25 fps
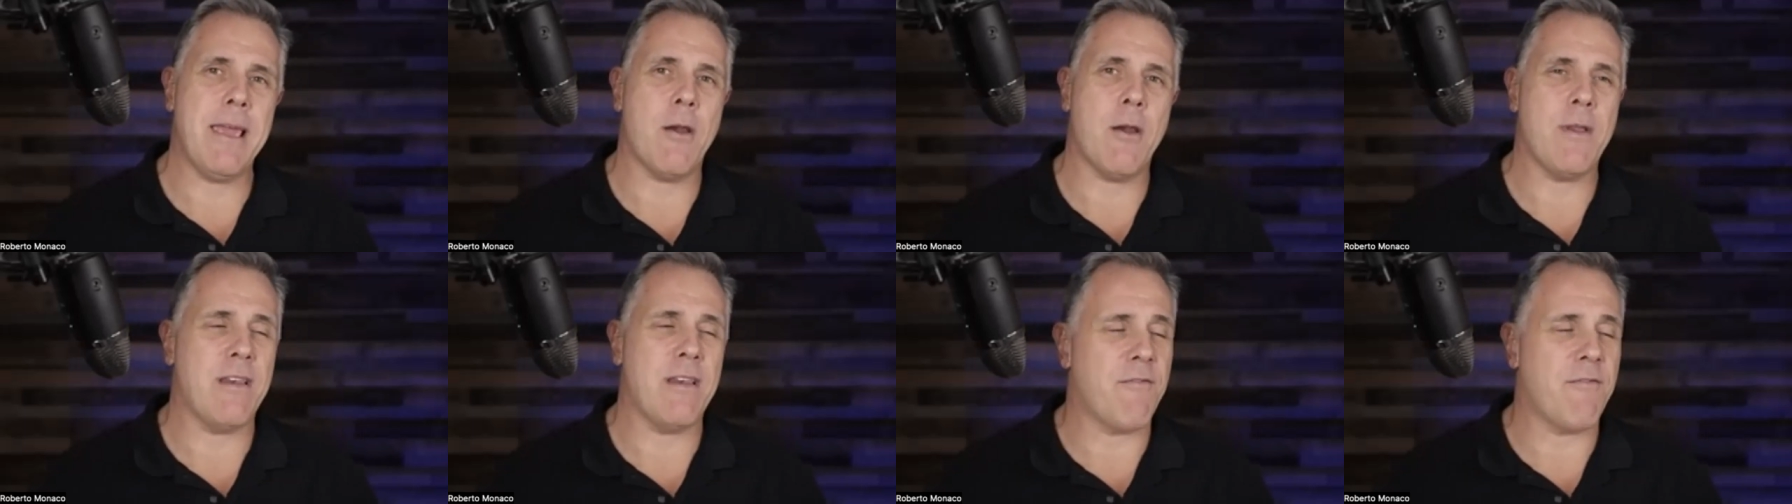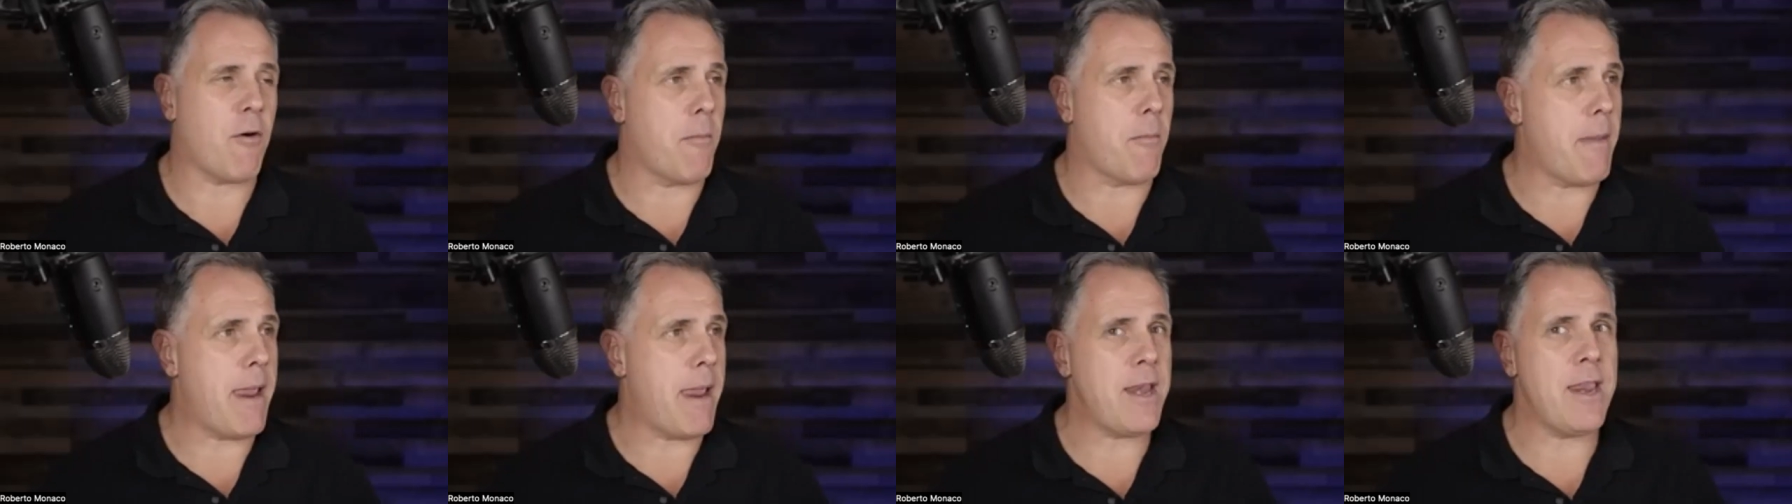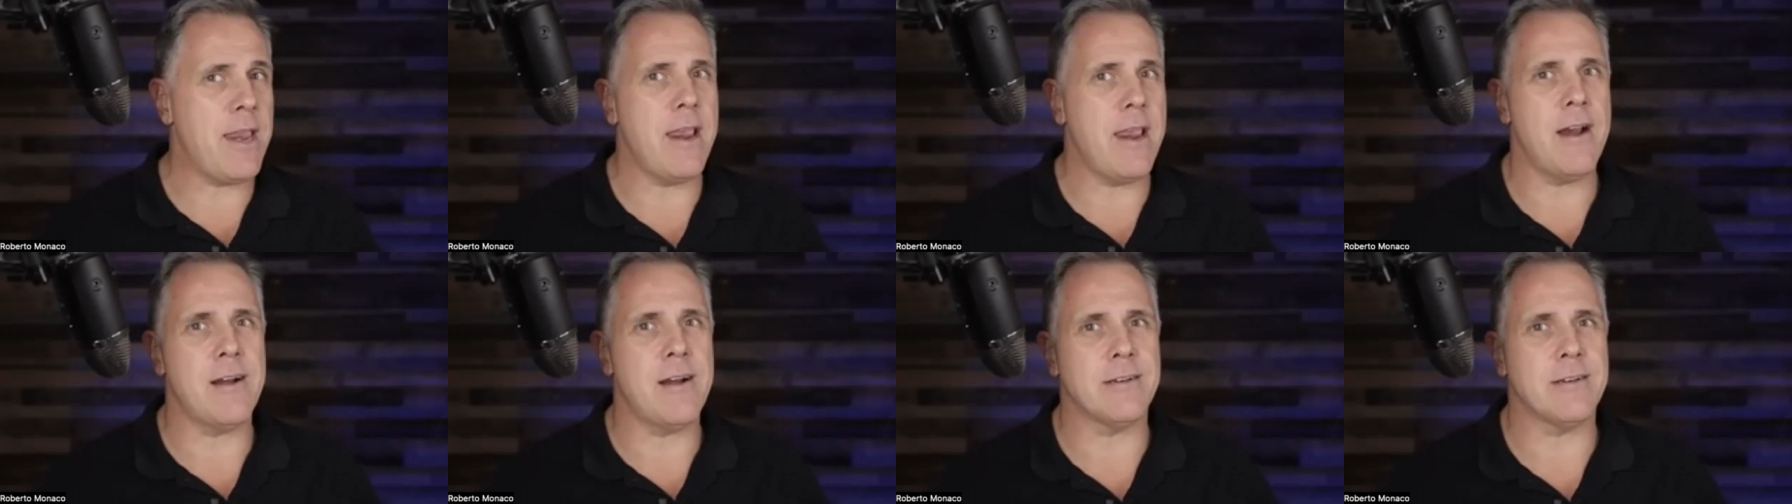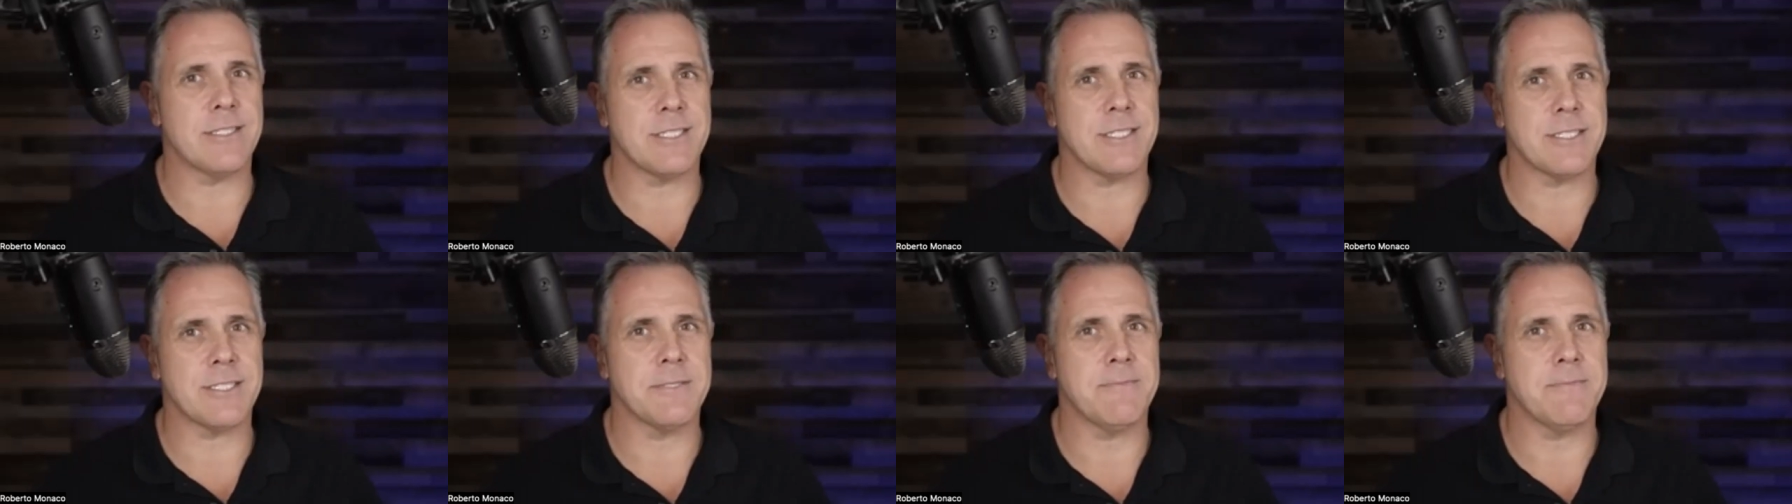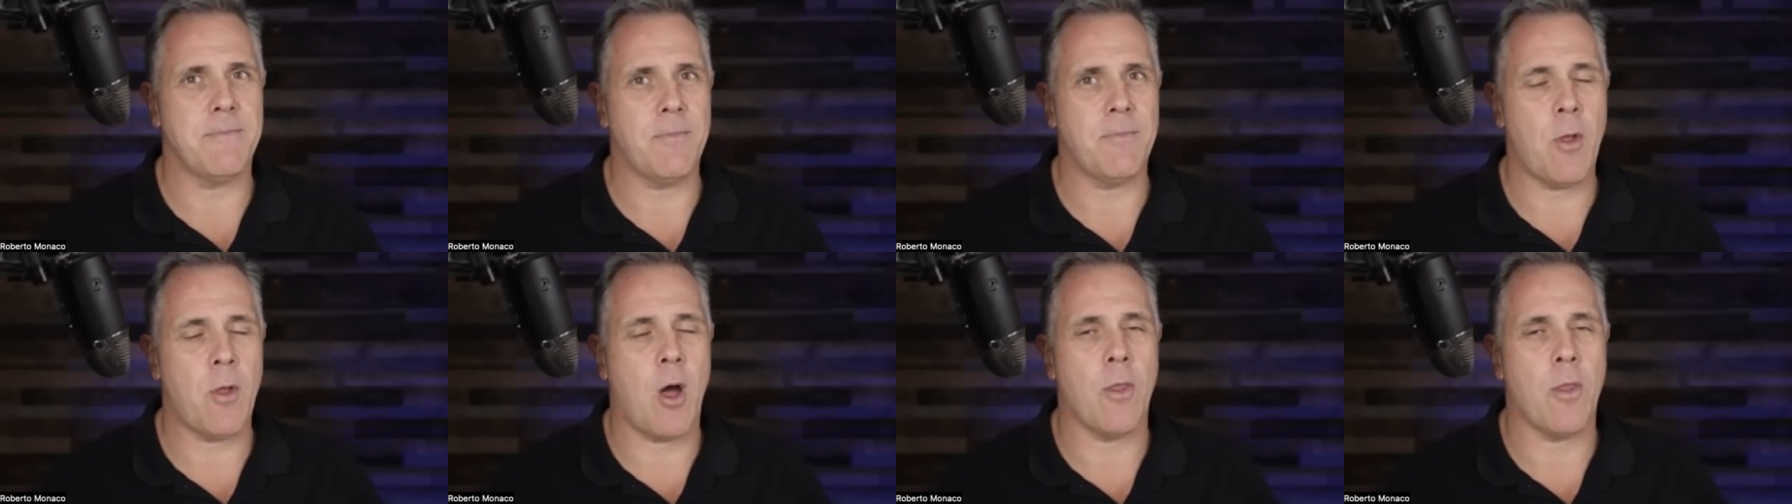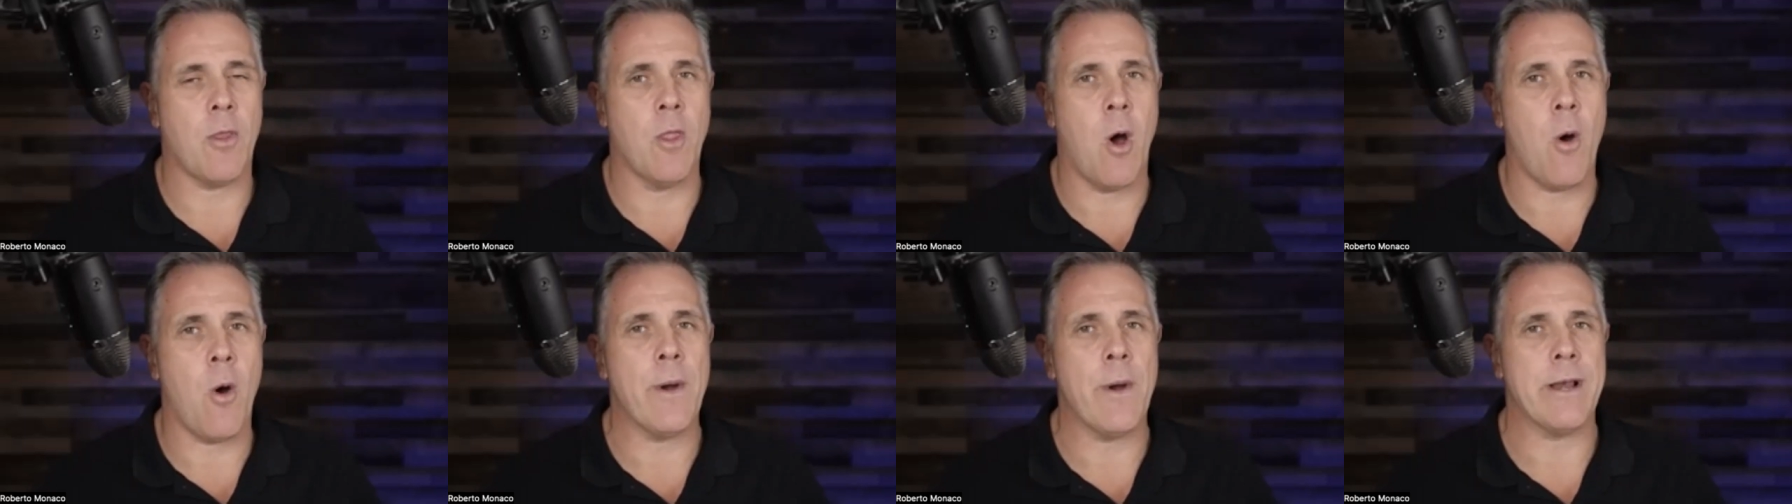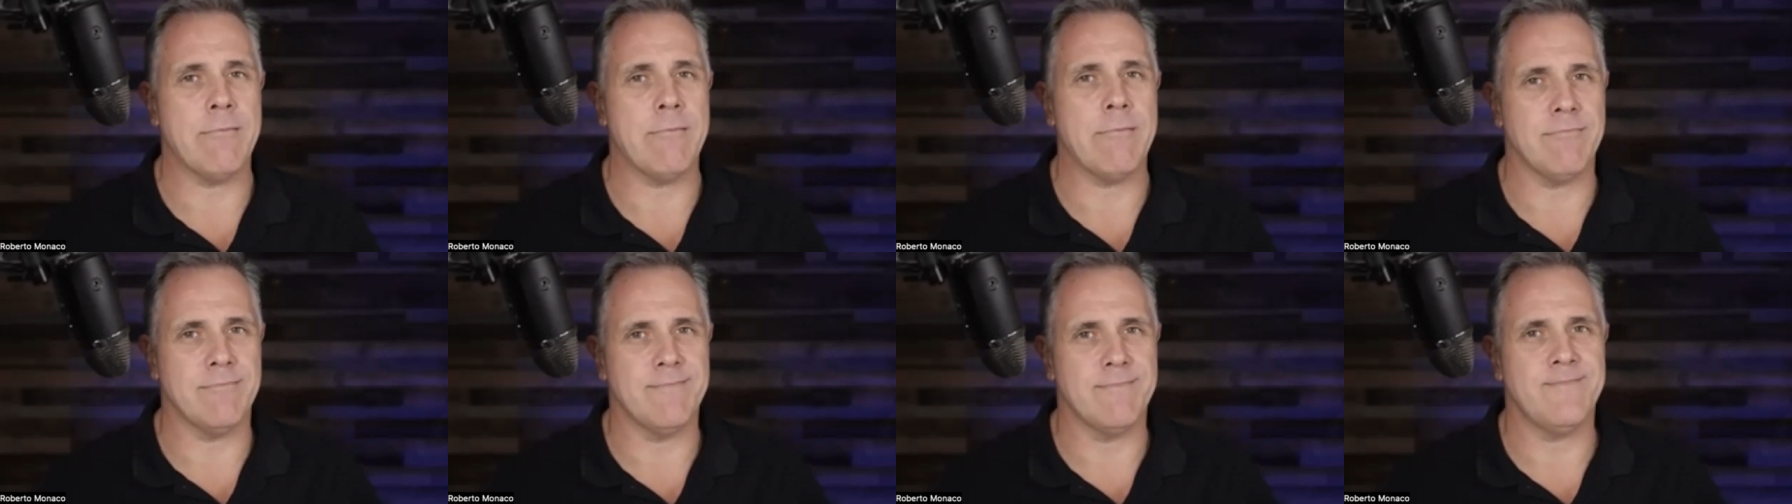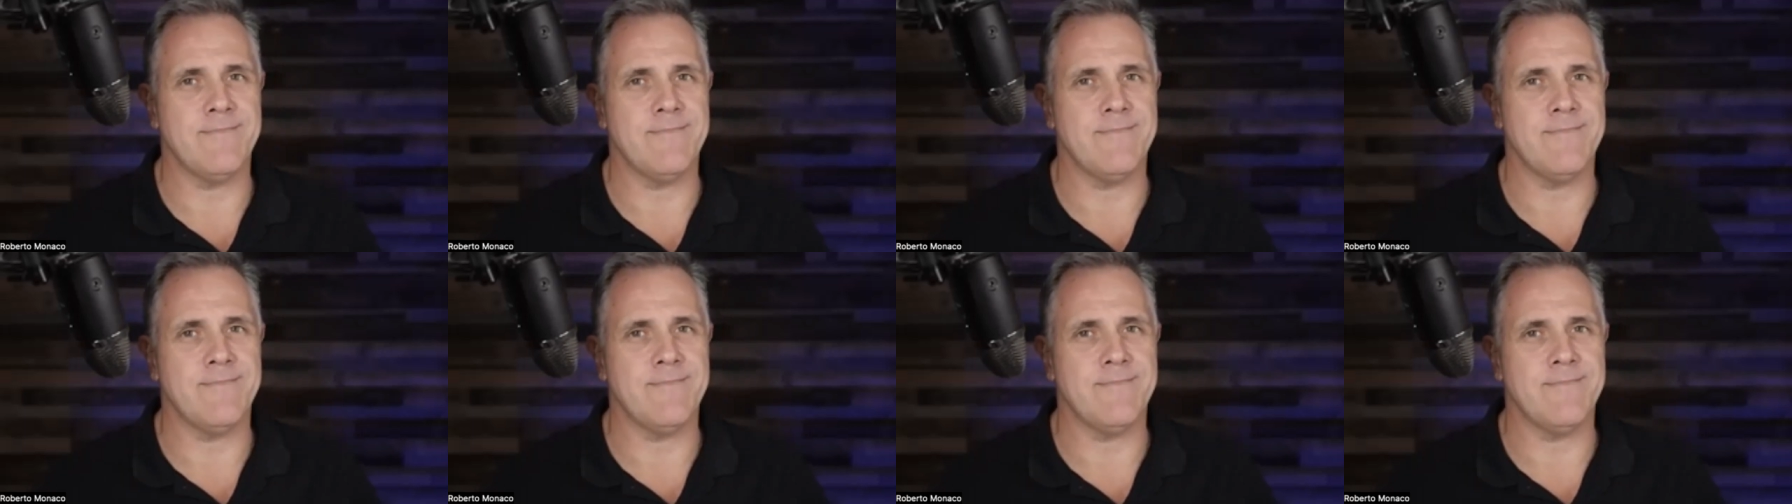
mean for many years not knowing